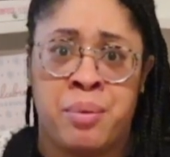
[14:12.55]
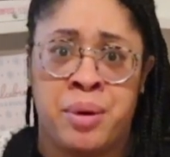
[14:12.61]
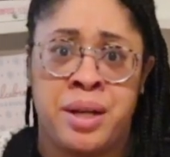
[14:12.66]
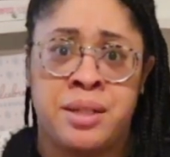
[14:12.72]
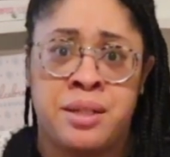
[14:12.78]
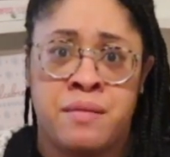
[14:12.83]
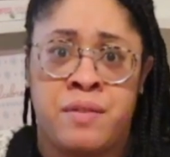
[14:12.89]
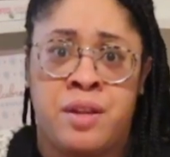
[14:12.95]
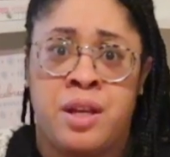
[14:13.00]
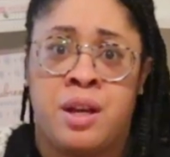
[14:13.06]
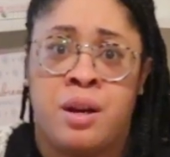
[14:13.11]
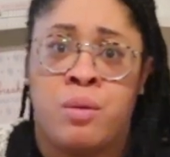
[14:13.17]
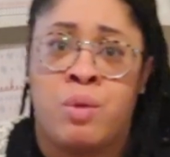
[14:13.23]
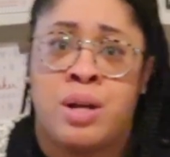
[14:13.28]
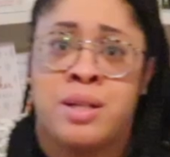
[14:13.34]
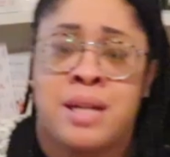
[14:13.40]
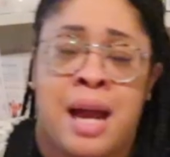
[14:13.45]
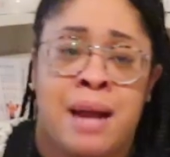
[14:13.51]
reads of the year
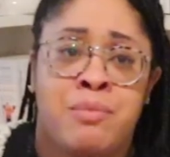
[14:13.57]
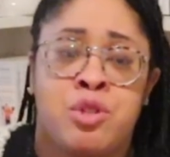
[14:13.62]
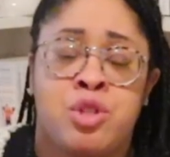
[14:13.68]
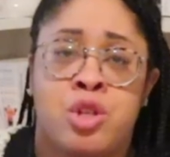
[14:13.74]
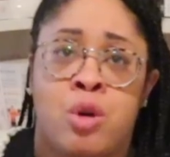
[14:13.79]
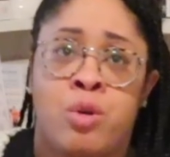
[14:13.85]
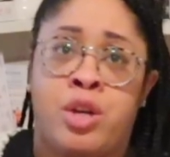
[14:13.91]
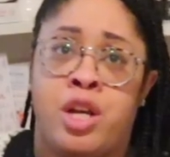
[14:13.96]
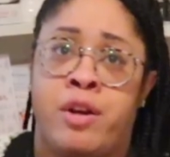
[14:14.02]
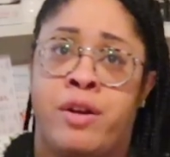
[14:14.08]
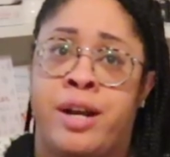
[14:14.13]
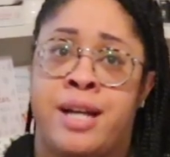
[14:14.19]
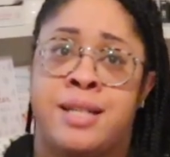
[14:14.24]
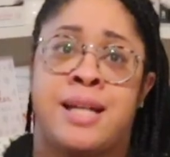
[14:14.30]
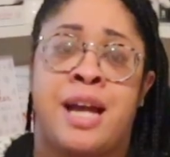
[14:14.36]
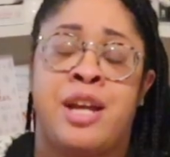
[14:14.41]
was. I'm so curious.